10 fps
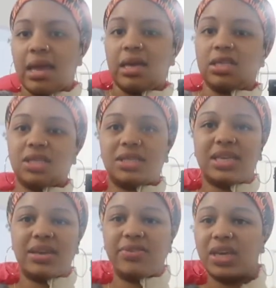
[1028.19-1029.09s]
It's just
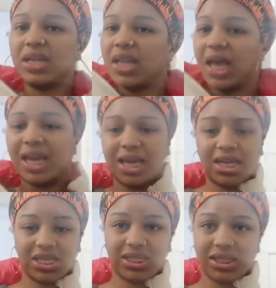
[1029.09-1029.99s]
giving
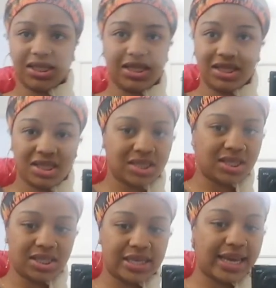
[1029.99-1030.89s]
like,
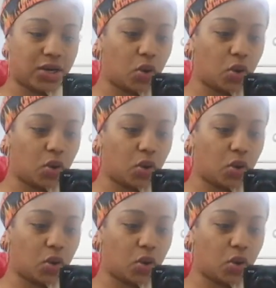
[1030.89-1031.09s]
just take it